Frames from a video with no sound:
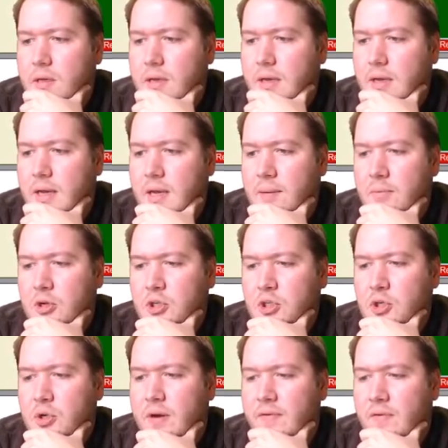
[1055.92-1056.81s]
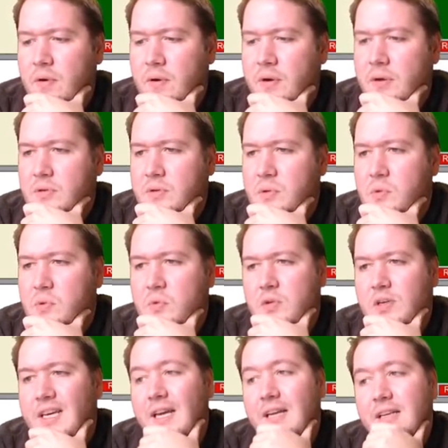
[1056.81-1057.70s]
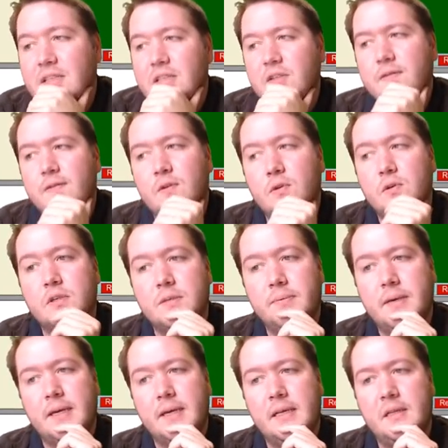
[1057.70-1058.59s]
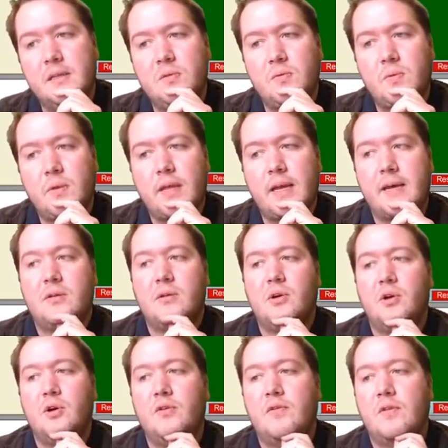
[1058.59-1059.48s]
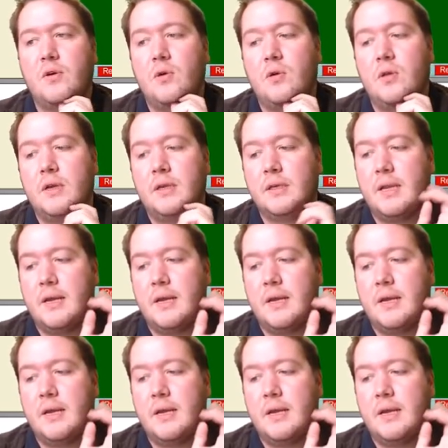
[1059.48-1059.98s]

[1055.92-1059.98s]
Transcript: I'm not sure everyone else will get to four spades without overcalling.